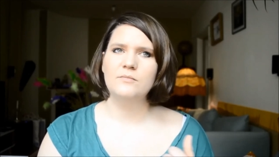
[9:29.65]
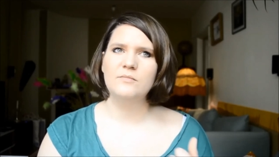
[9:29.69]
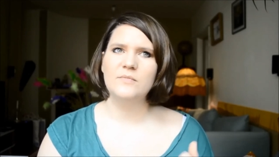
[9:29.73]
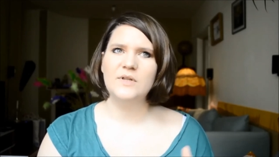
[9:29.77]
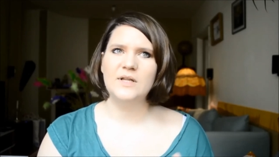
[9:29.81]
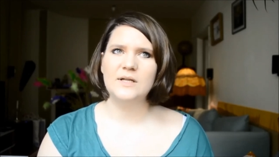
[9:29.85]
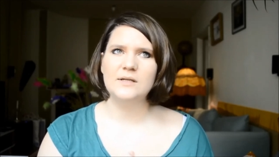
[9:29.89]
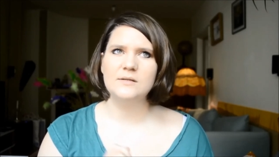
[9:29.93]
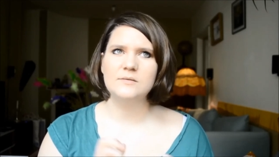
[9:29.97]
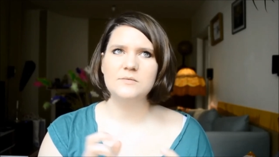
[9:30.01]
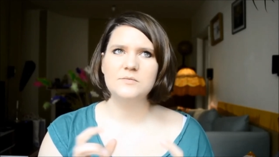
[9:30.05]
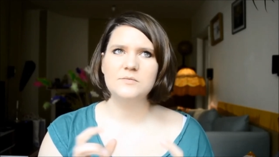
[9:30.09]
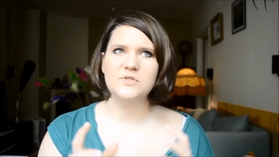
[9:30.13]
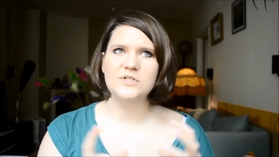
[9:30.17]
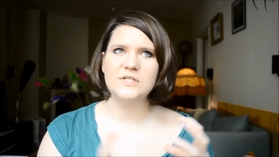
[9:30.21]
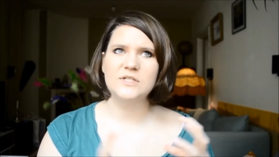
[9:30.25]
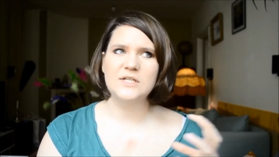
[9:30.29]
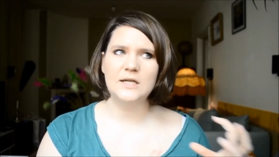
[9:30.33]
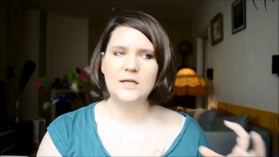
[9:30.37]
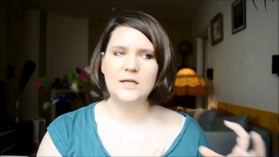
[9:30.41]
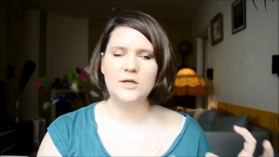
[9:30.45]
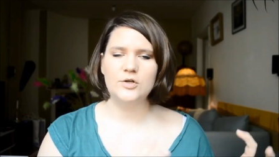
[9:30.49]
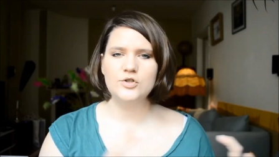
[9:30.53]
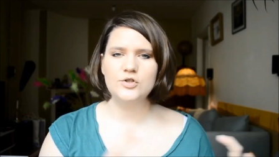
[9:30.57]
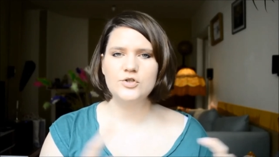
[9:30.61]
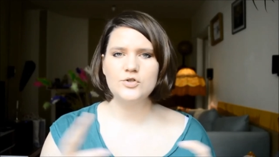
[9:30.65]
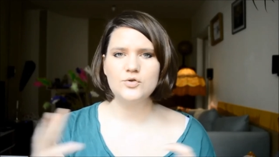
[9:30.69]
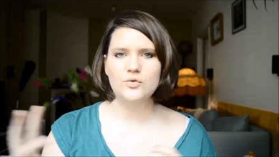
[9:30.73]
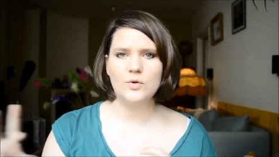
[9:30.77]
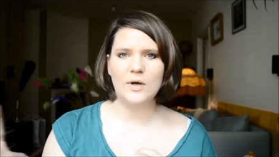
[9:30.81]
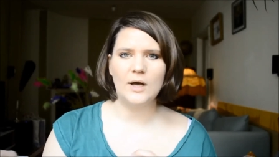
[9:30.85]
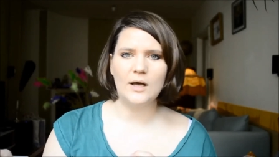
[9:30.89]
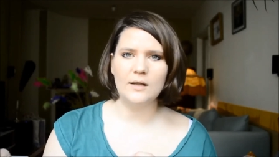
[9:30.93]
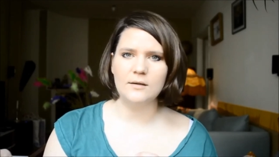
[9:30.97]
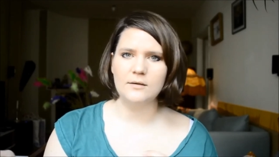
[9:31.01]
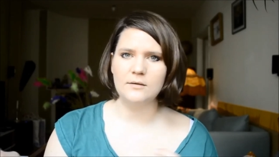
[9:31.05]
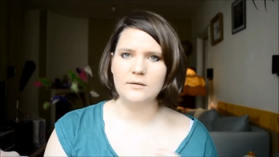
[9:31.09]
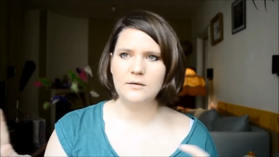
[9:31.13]
that tears to
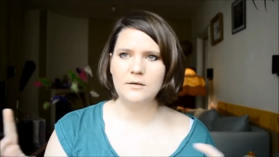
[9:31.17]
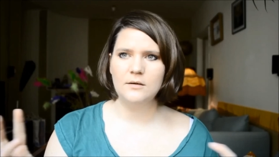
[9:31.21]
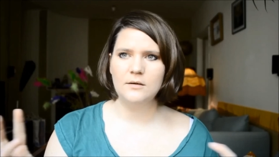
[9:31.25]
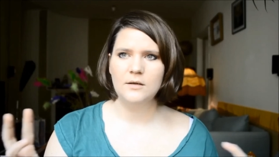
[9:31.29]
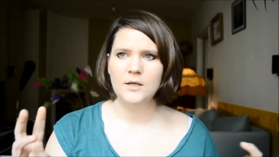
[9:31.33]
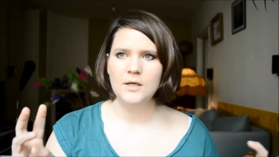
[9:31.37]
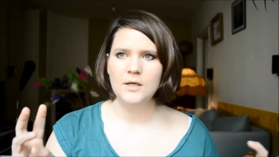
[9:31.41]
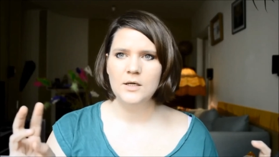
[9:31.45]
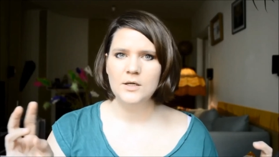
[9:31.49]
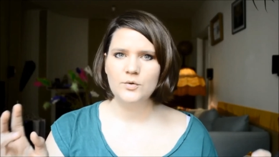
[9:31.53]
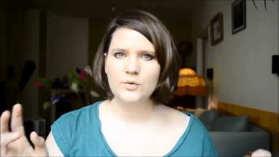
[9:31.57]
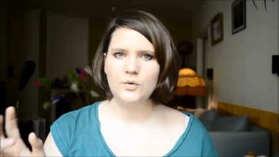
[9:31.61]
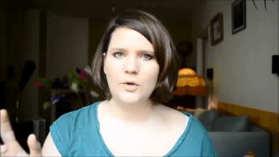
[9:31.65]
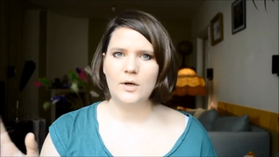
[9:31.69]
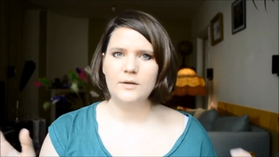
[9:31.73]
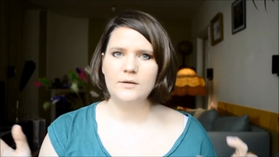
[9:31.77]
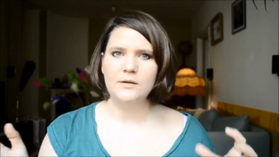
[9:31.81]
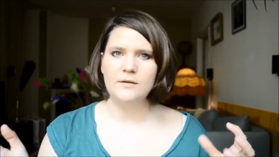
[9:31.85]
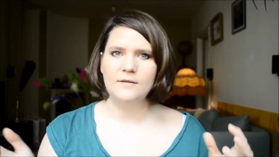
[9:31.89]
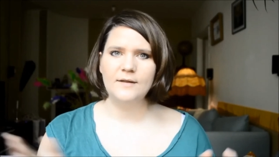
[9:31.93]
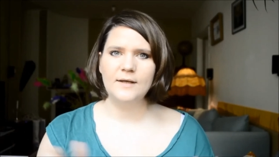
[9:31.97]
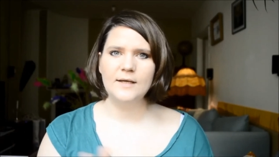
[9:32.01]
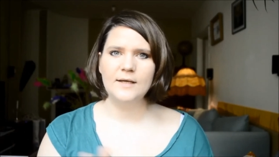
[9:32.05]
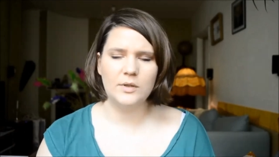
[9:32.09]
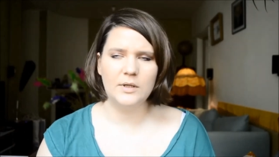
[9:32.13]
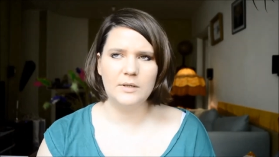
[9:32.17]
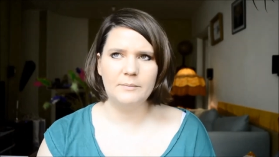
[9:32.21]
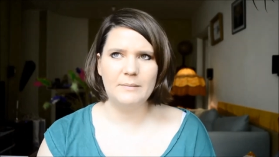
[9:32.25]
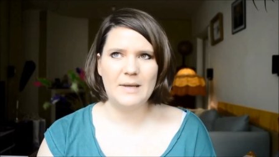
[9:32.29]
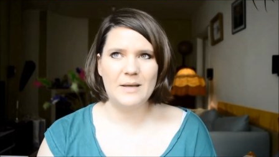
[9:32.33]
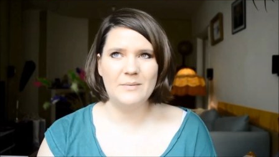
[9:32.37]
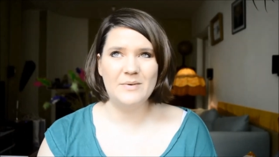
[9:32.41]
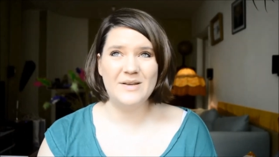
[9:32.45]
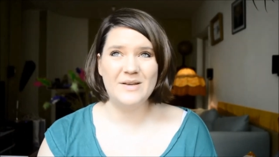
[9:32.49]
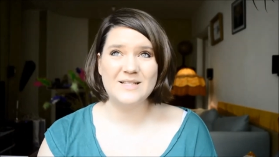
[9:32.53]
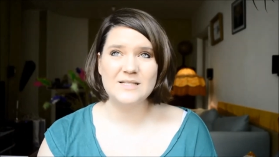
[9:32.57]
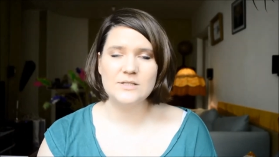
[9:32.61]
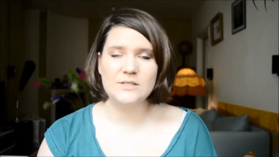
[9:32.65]
other to other things,
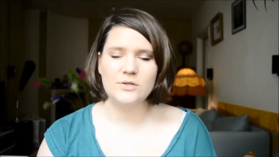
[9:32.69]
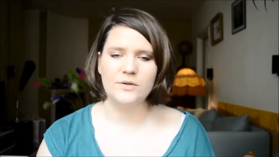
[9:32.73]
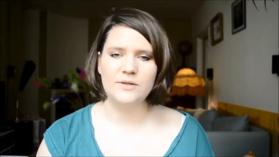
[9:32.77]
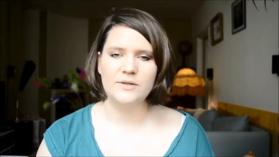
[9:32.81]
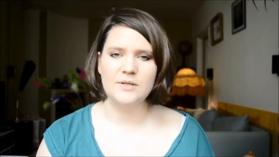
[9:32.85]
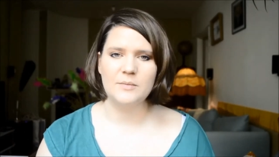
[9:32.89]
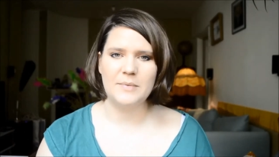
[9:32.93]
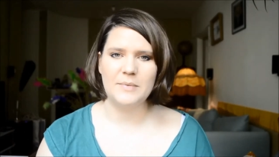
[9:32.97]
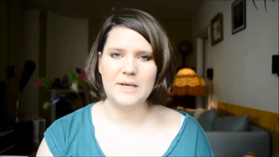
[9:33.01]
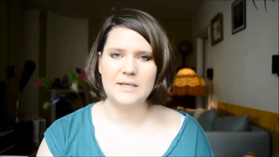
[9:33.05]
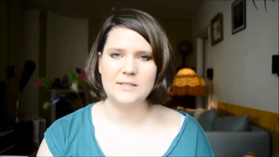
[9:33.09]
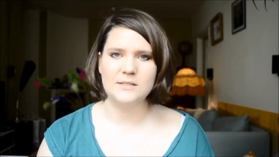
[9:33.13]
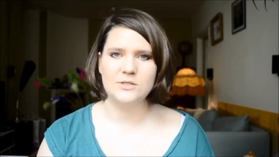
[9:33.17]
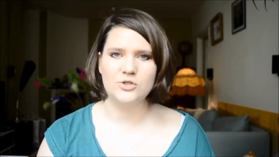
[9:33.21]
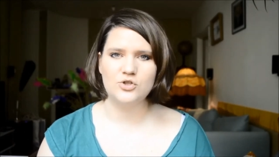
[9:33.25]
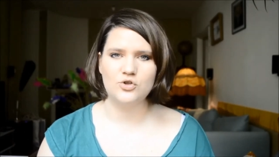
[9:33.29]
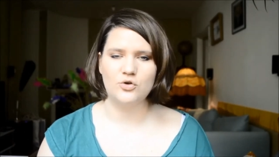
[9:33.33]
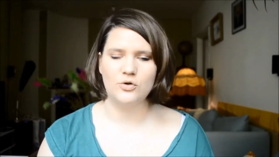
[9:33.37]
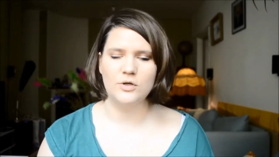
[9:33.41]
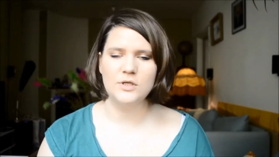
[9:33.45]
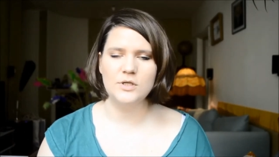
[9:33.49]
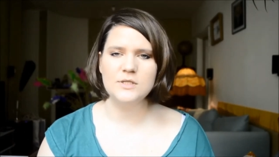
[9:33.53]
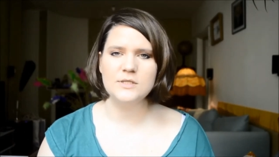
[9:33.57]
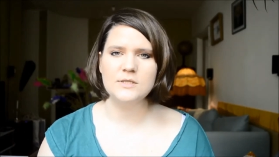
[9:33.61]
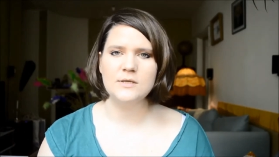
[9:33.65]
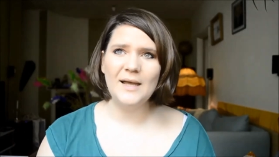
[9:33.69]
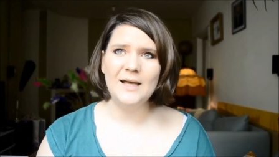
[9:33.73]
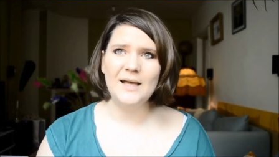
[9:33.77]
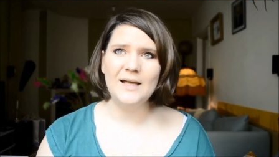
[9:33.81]
maybe it's not the best choice.